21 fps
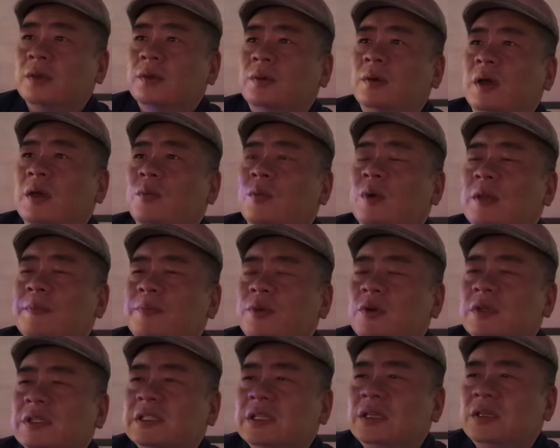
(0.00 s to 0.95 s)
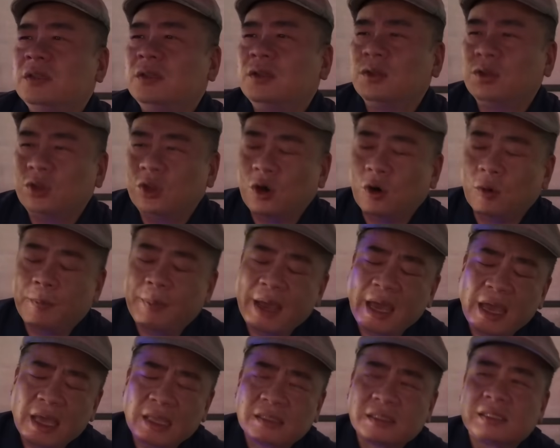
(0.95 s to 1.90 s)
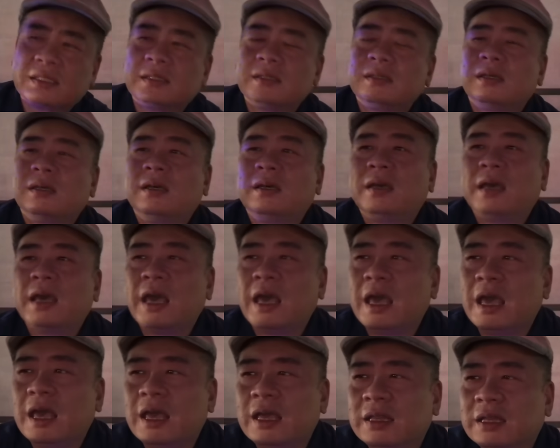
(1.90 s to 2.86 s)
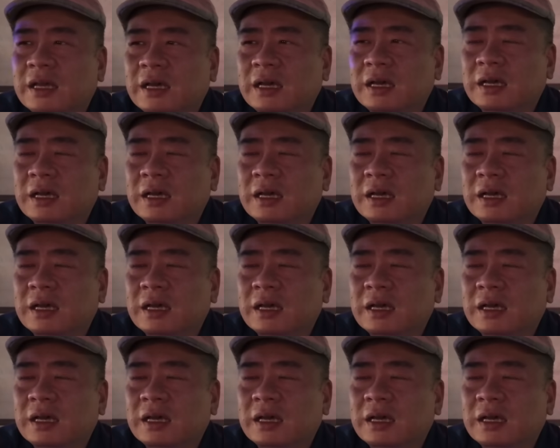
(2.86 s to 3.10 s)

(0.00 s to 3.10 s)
right? One person, no pets, and